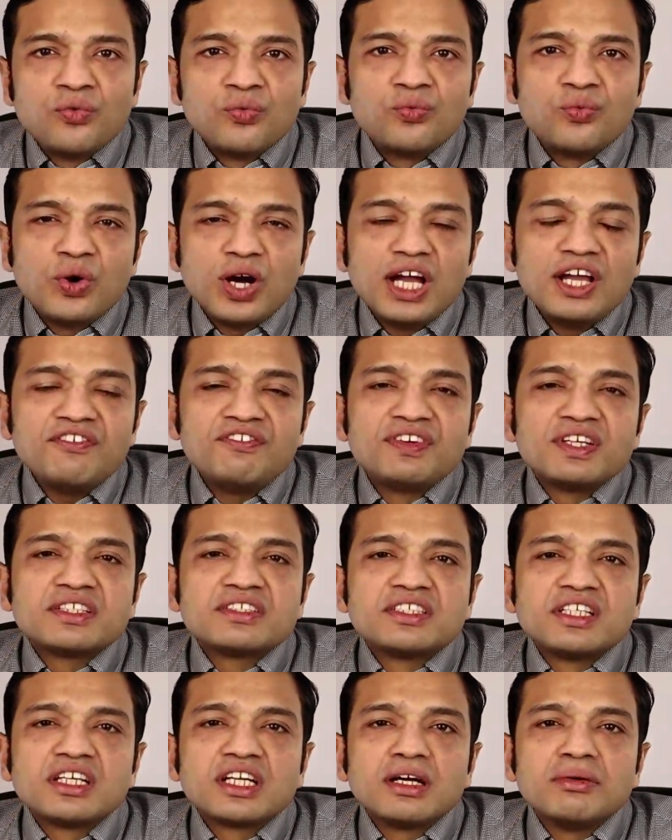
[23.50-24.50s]
why fixed
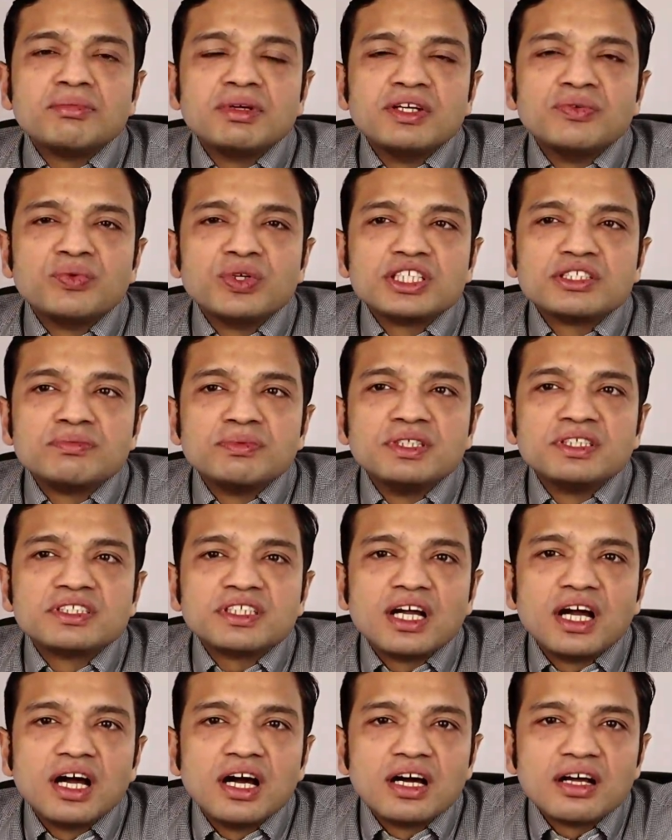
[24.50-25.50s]
income investments
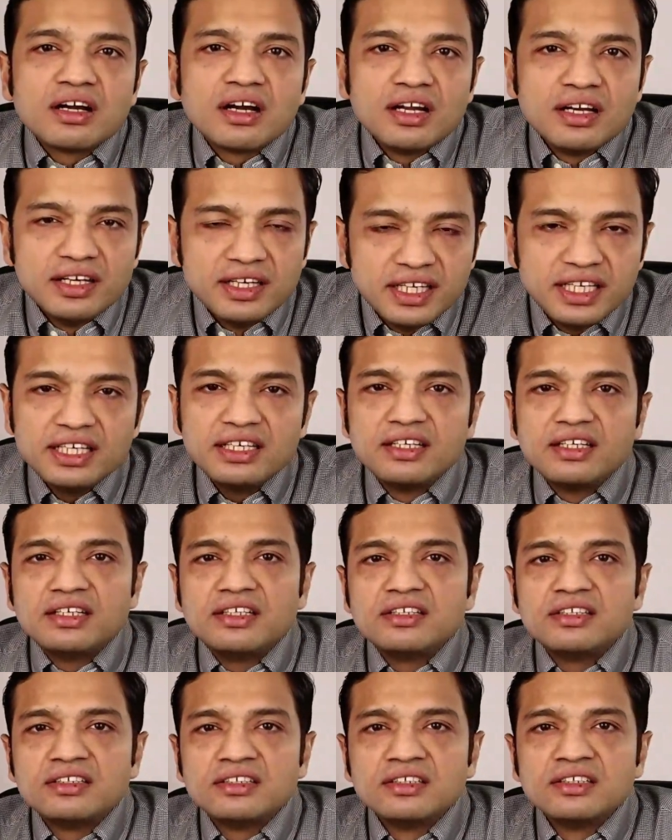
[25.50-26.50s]
are needed?
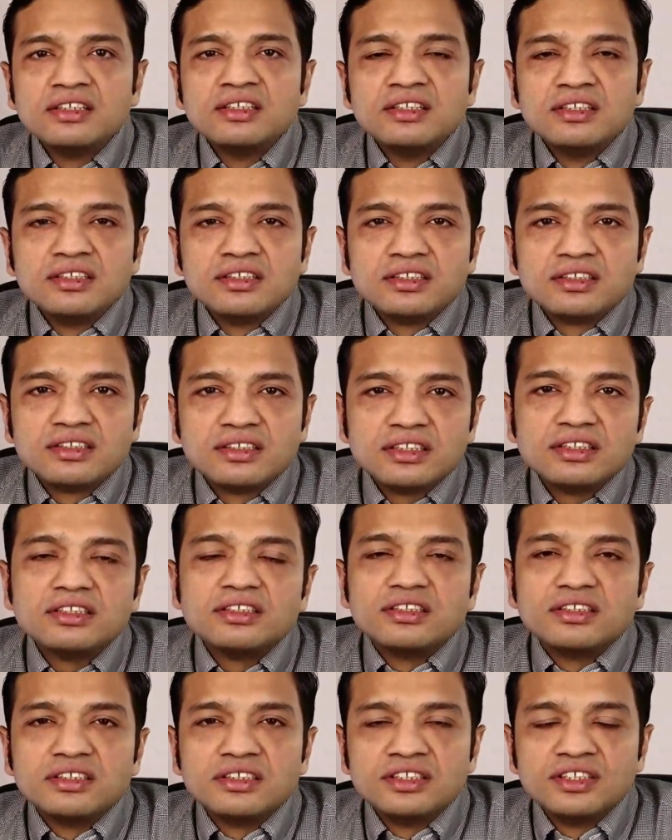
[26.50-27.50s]

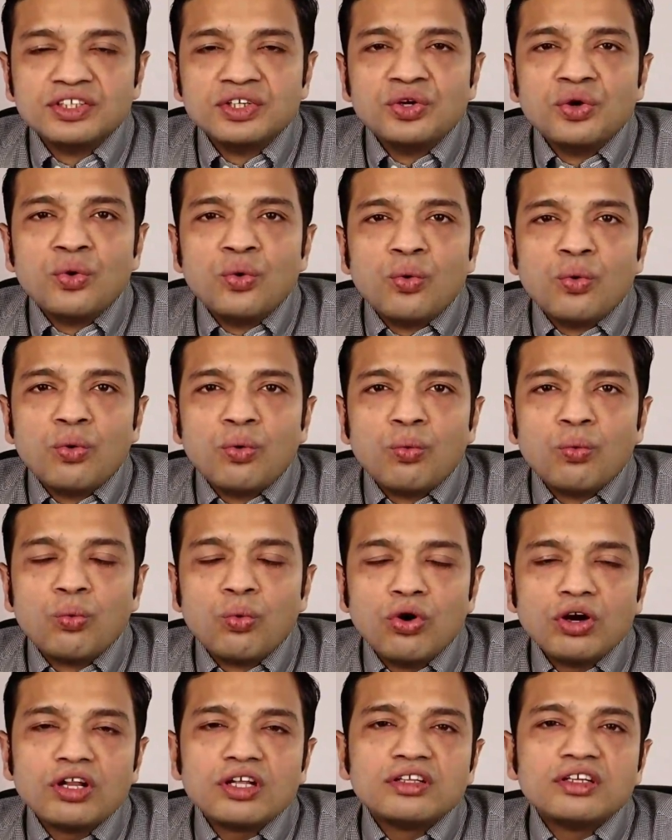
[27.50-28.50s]
Third,
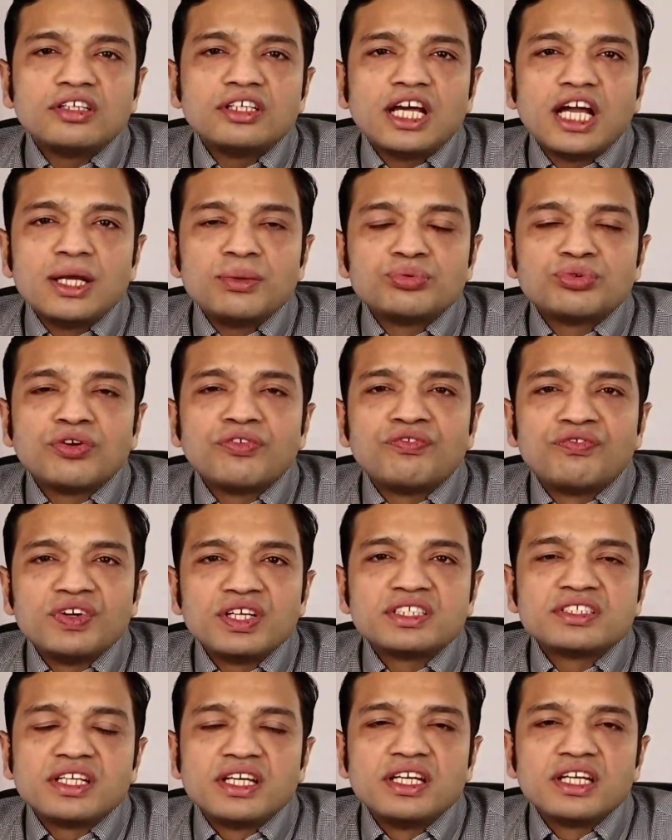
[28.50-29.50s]
what are the types of
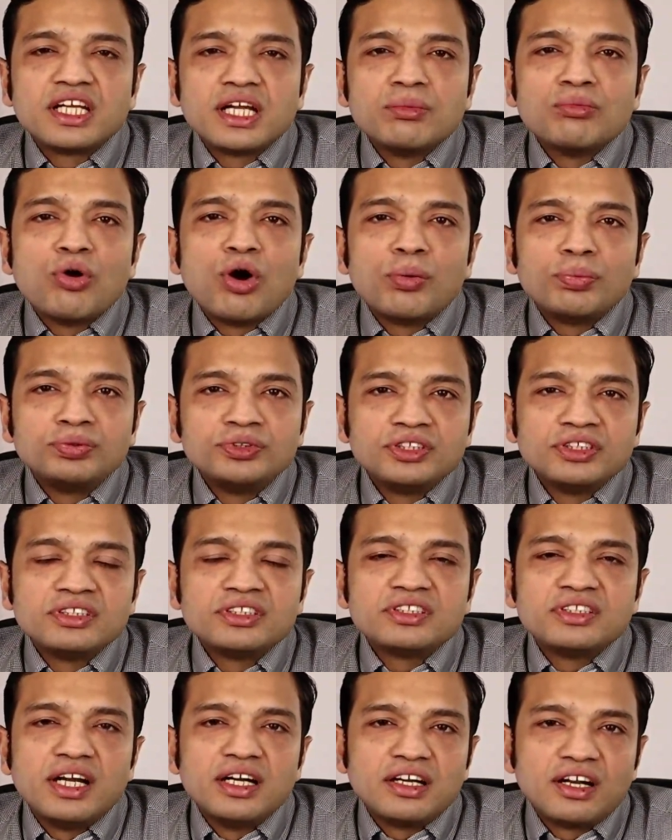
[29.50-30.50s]
fixed income options
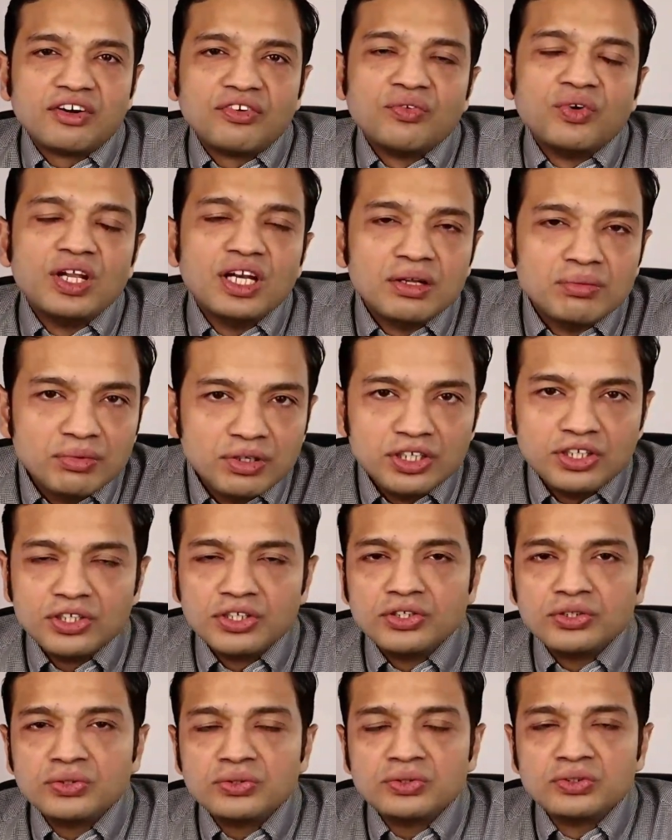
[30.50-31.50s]
that are available to
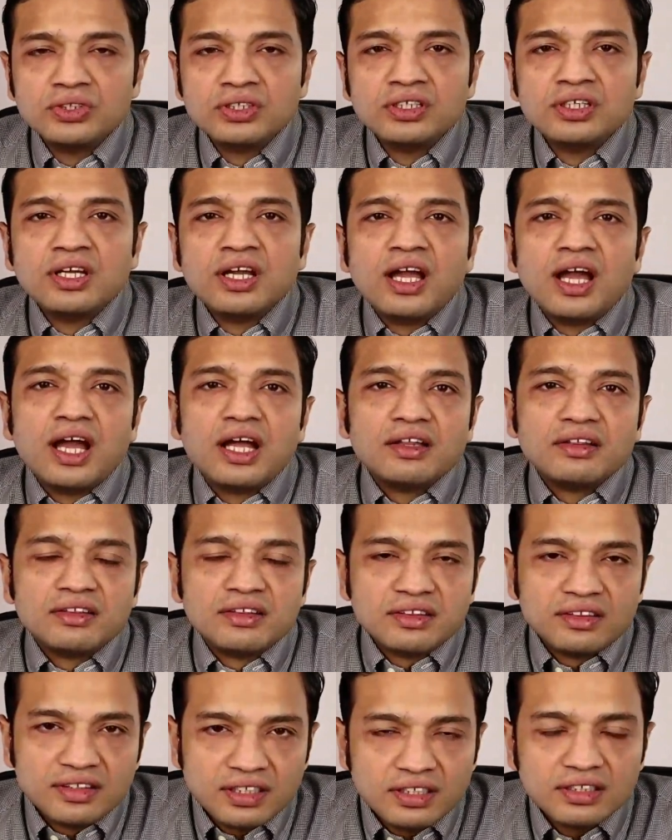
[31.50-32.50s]
you? And
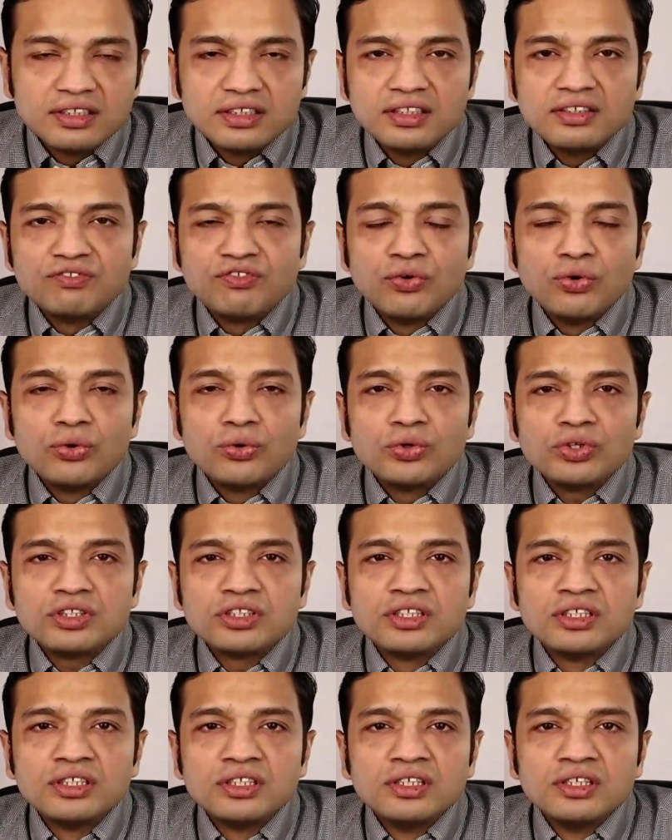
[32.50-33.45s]
fourth,